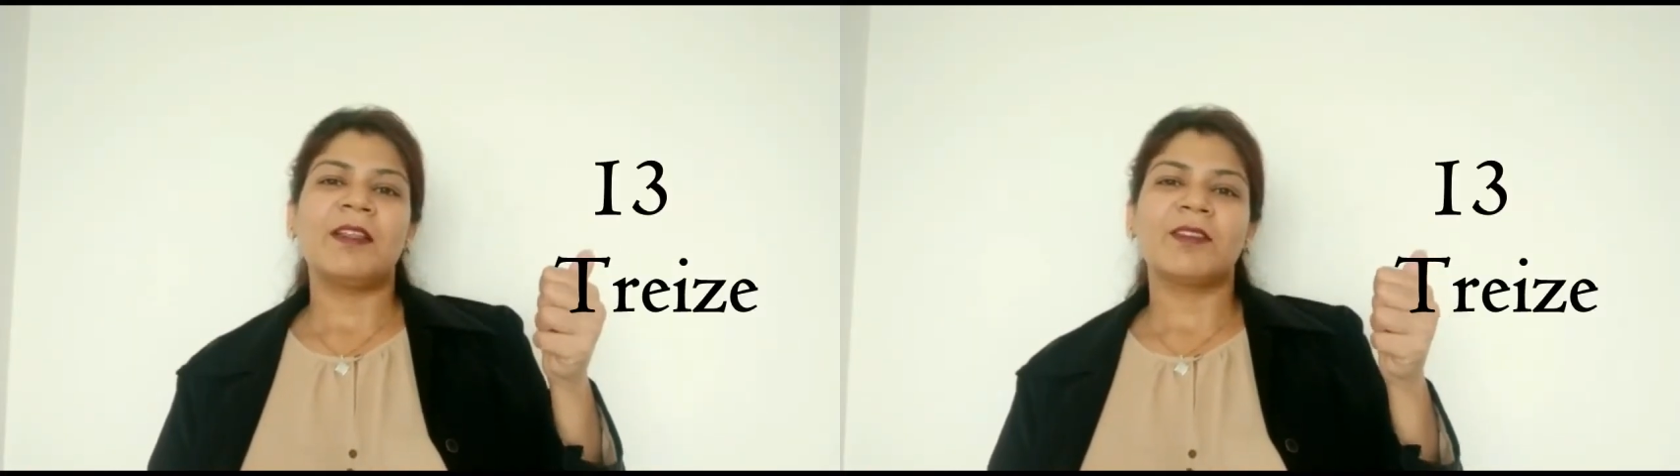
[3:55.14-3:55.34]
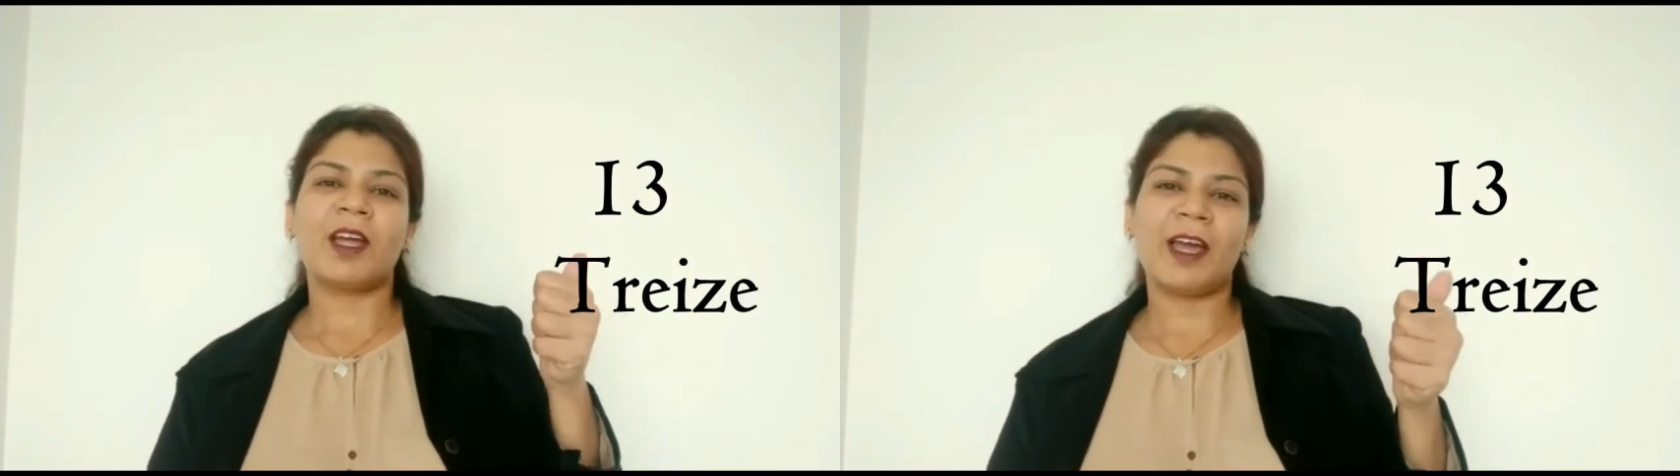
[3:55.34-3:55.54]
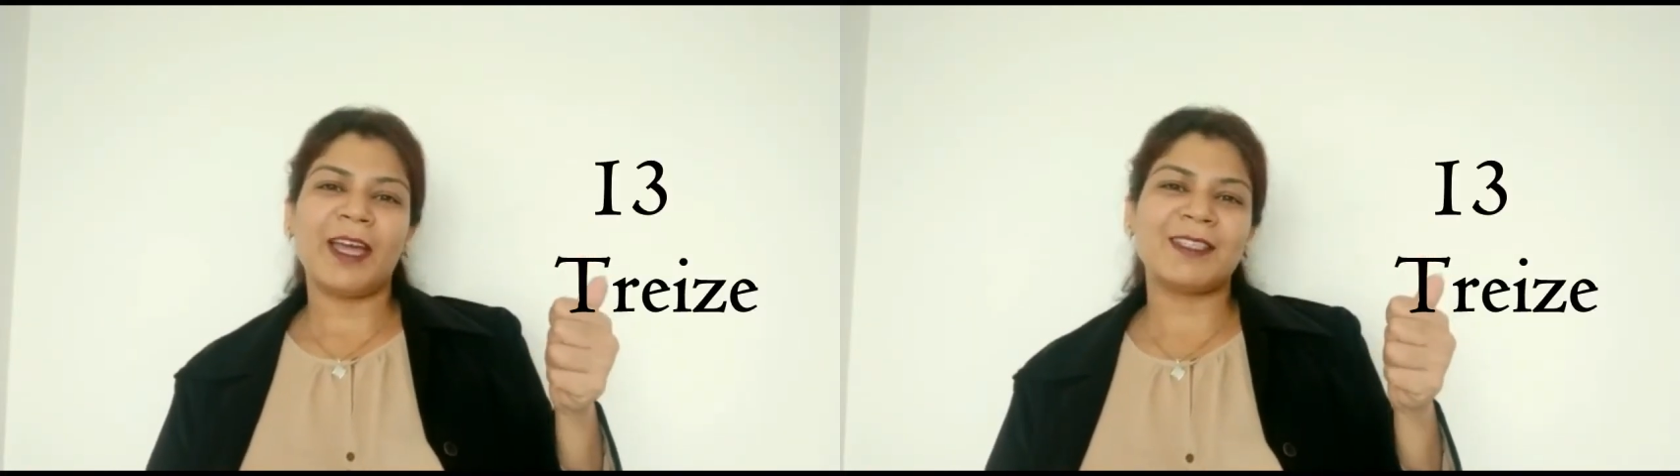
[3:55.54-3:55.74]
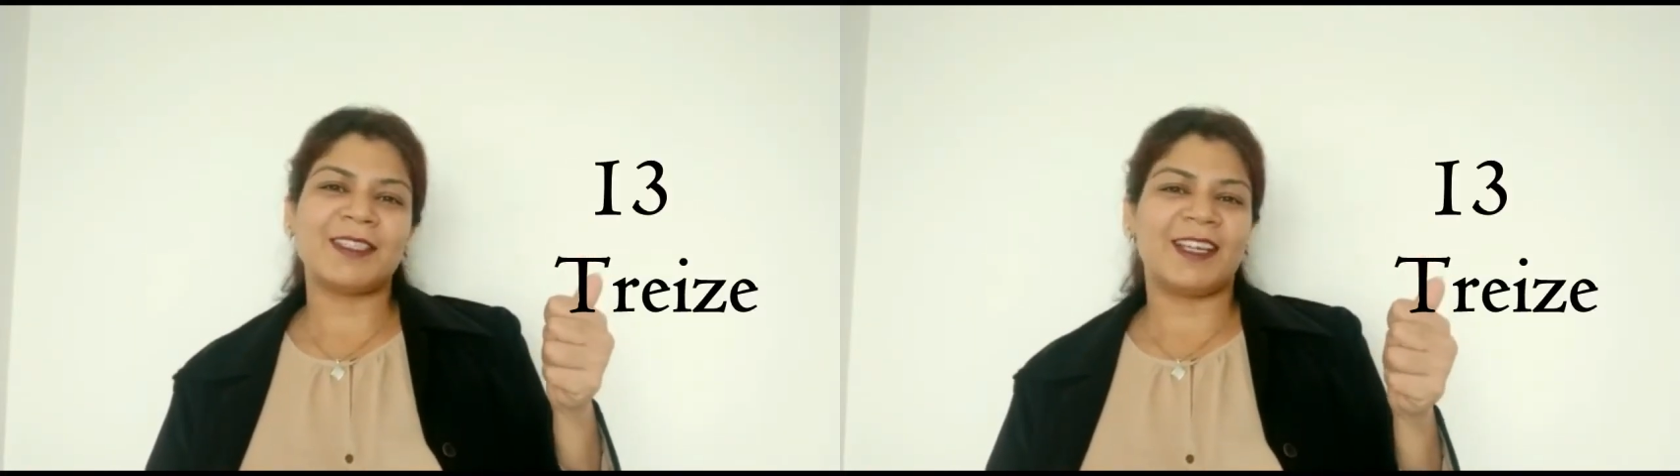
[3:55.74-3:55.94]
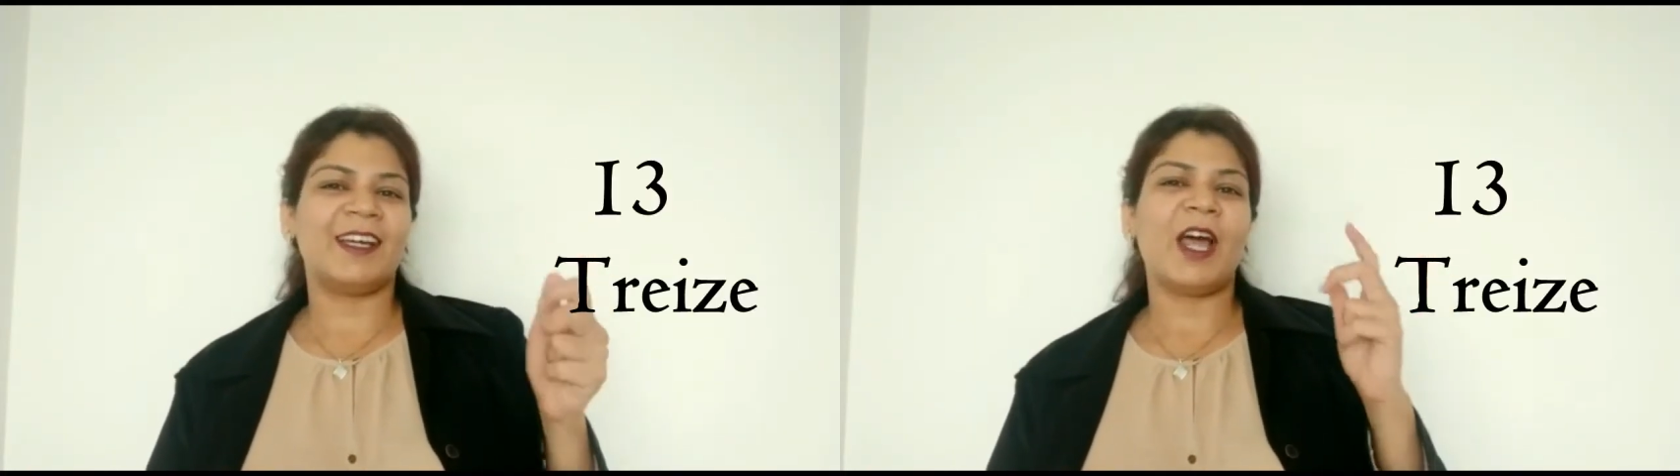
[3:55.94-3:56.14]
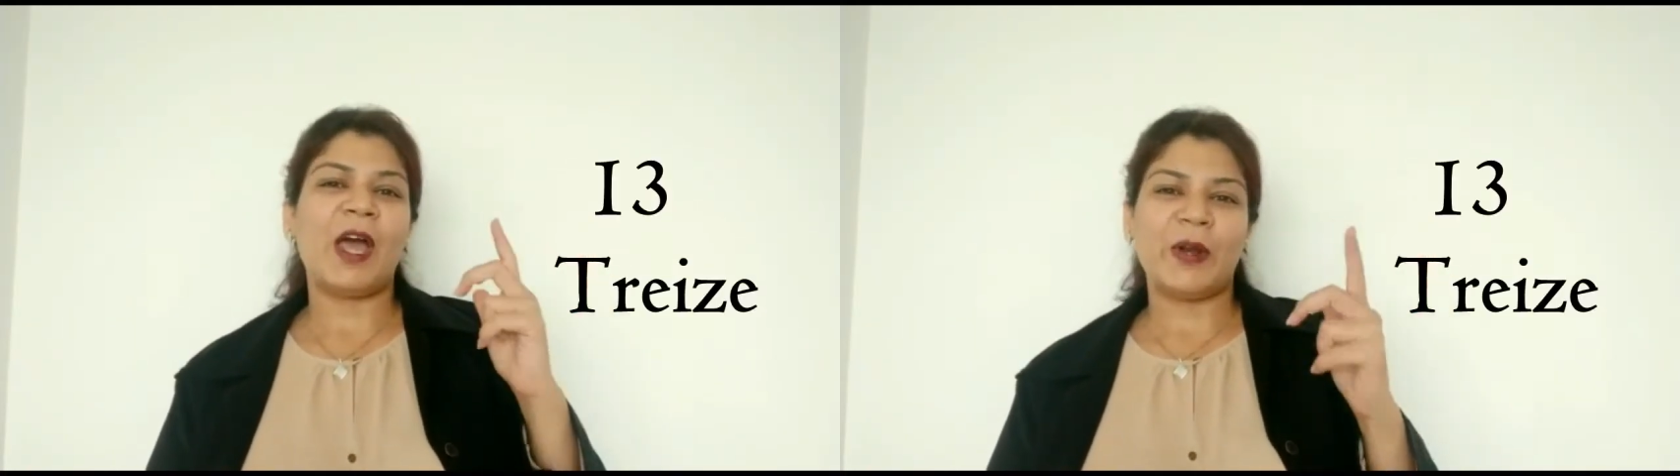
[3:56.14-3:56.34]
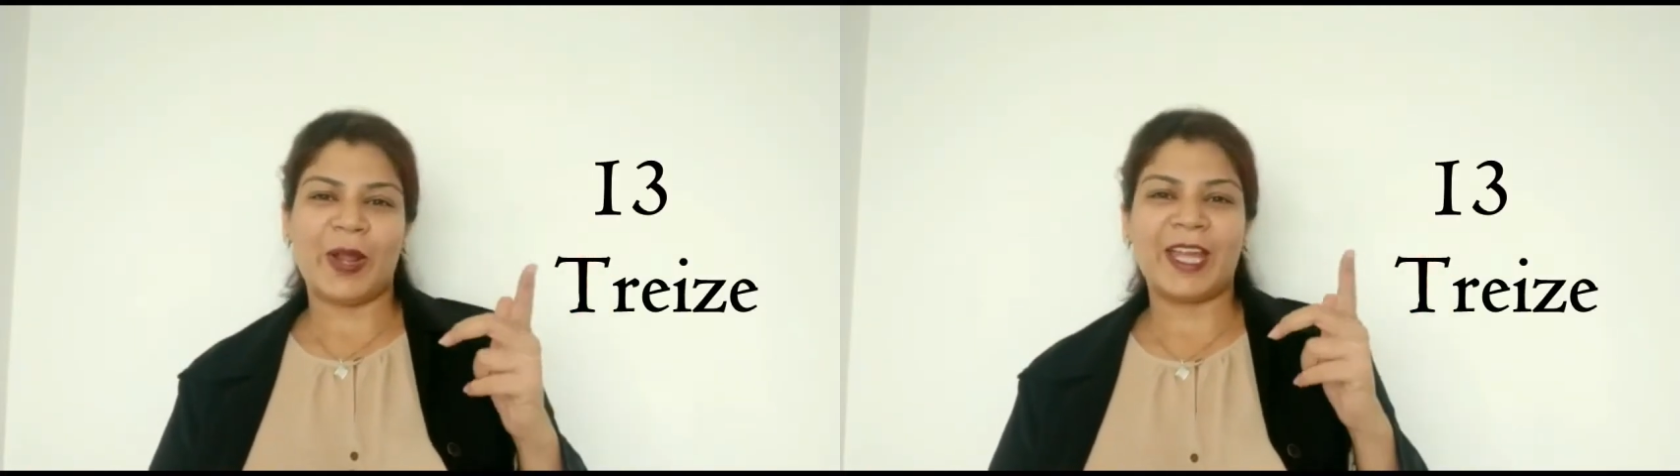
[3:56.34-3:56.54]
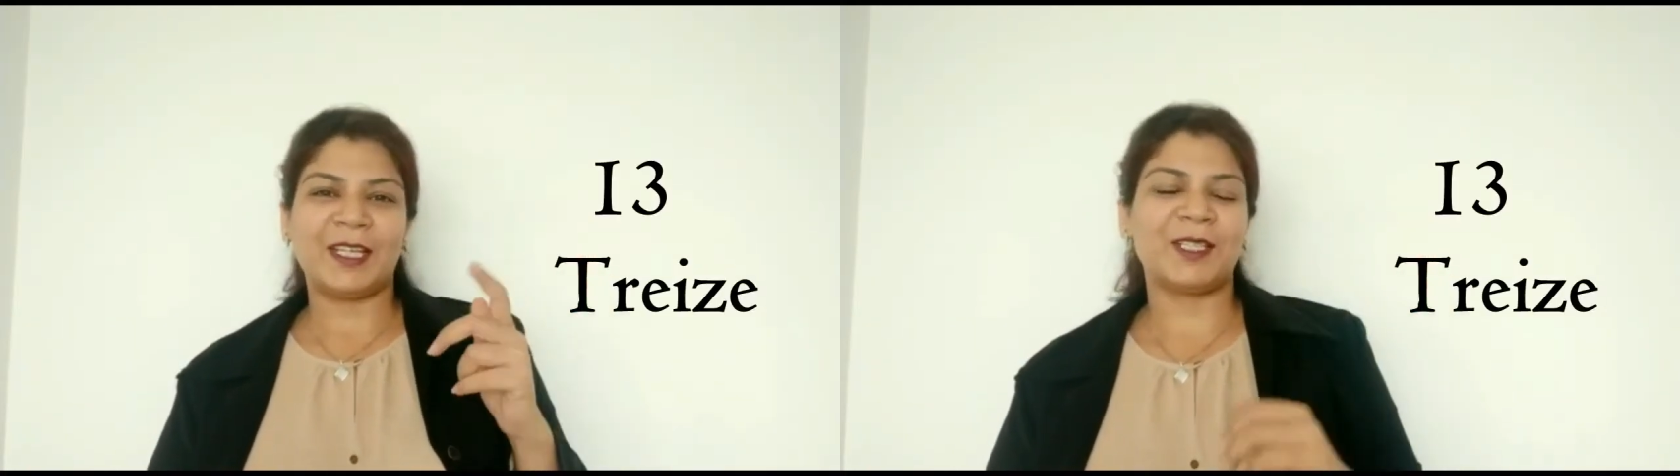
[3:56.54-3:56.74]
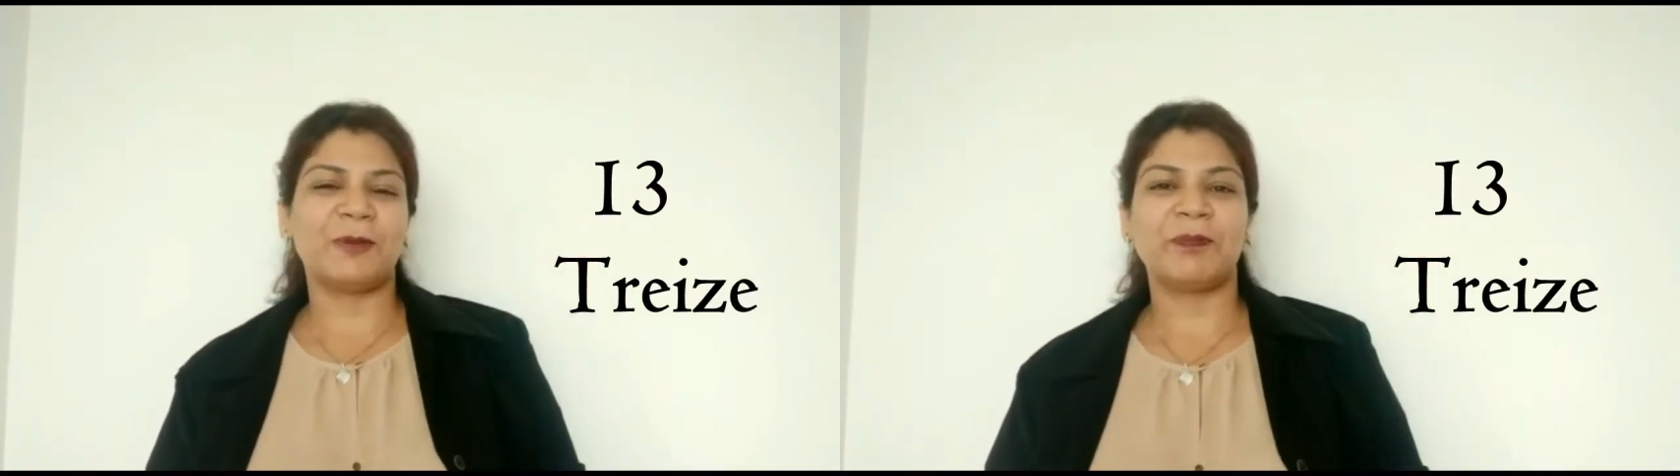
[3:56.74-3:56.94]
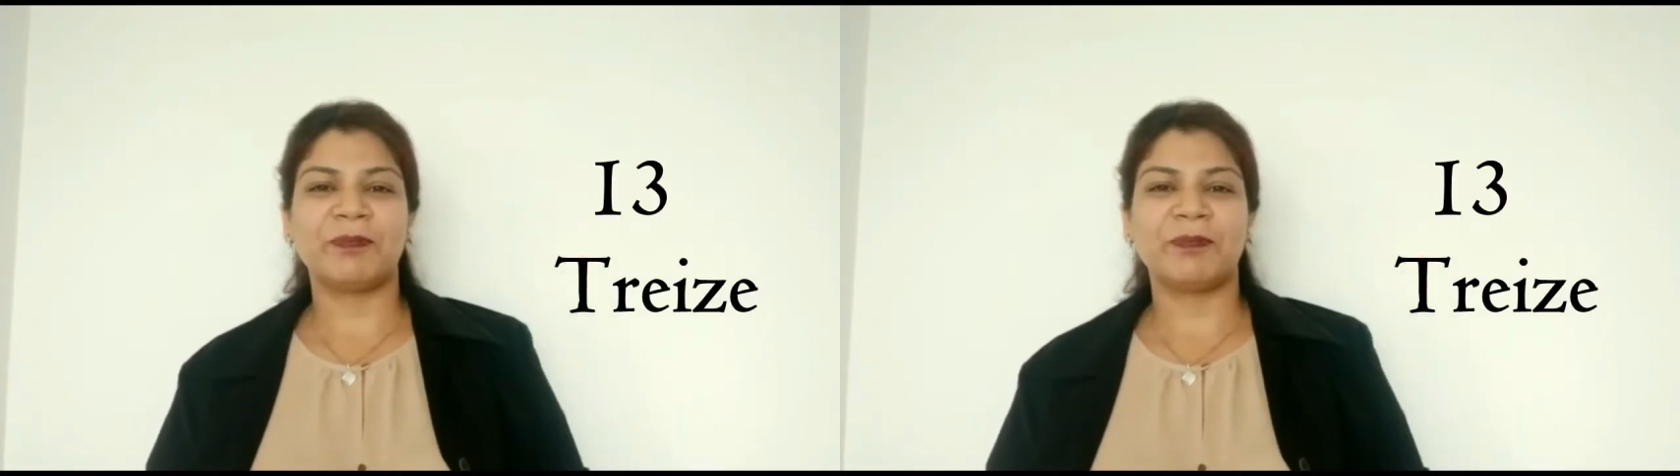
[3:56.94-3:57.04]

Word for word: treize, right.